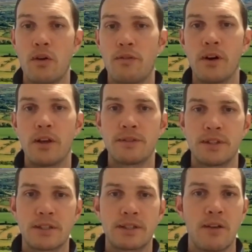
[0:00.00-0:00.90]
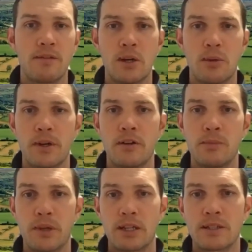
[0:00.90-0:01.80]
five, six, seven year period
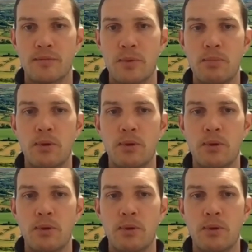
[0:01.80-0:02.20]
because of people